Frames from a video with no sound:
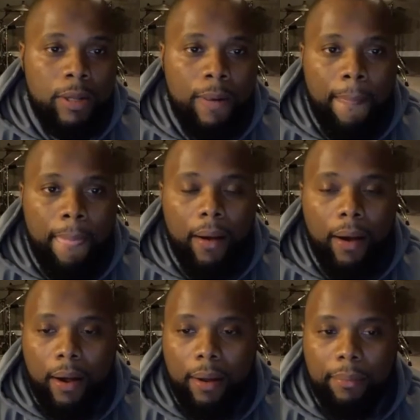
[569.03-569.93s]

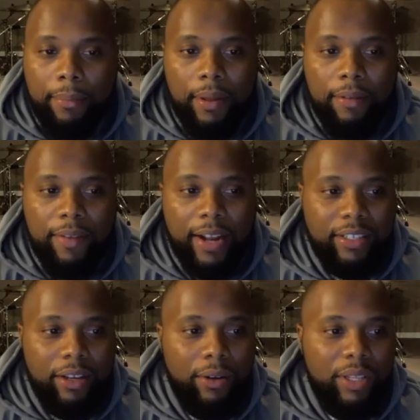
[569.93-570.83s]
Mm-hmm. In fact,
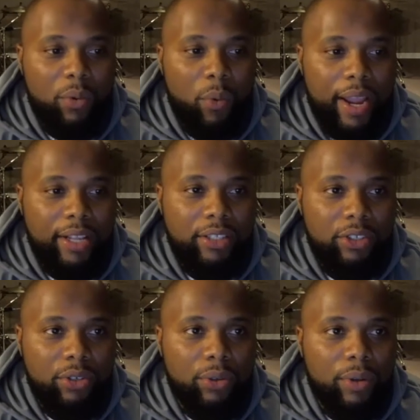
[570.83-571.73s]
the only way
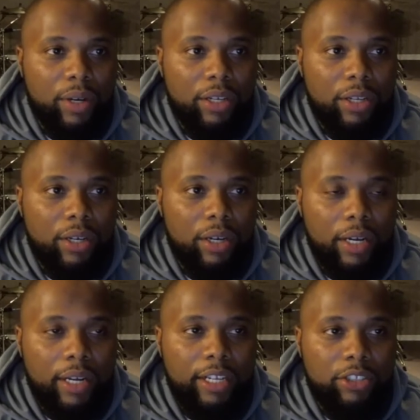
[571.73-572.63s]
to
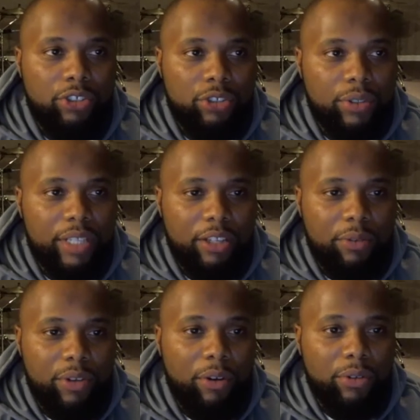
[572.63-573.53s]
ensure that you
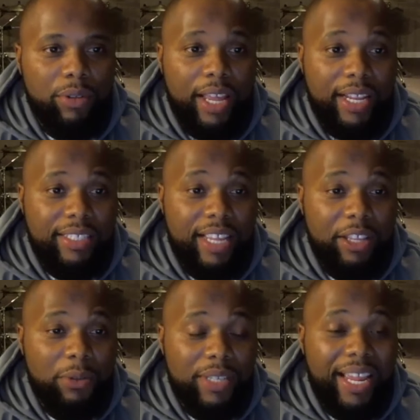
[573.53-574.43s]
don't do that is that
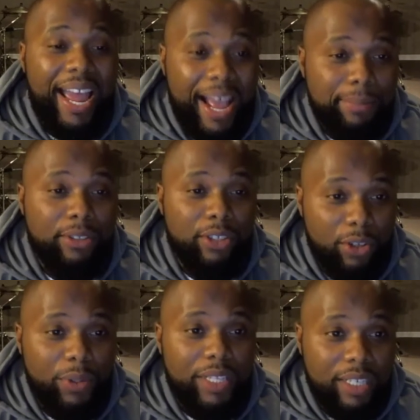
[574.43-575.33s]
you say
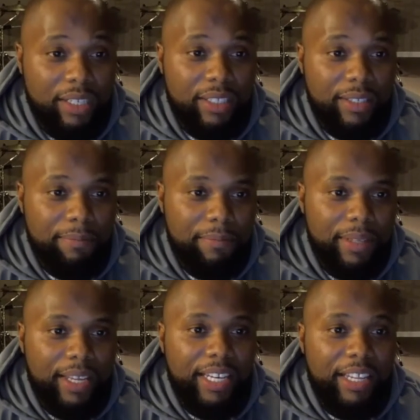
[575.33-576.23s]
absolutely nothing.
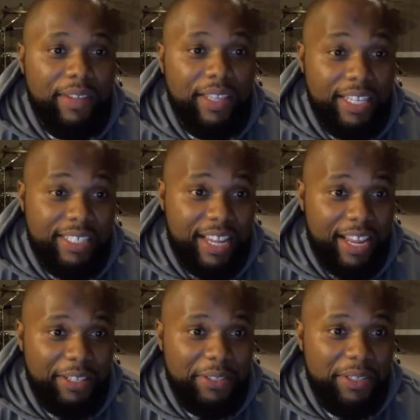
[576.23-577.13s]
And even these
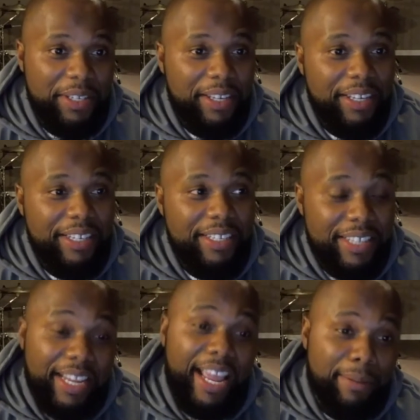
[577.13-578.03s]
days,
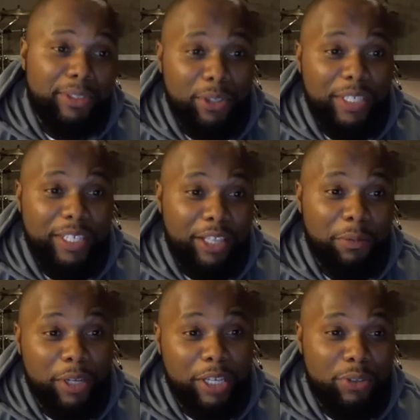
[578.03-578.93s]
saying absolutely nothing
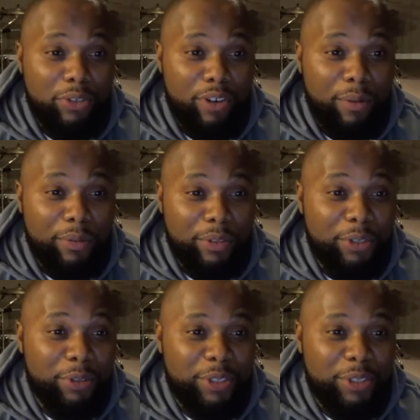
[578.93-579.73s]
will get you in trouble too.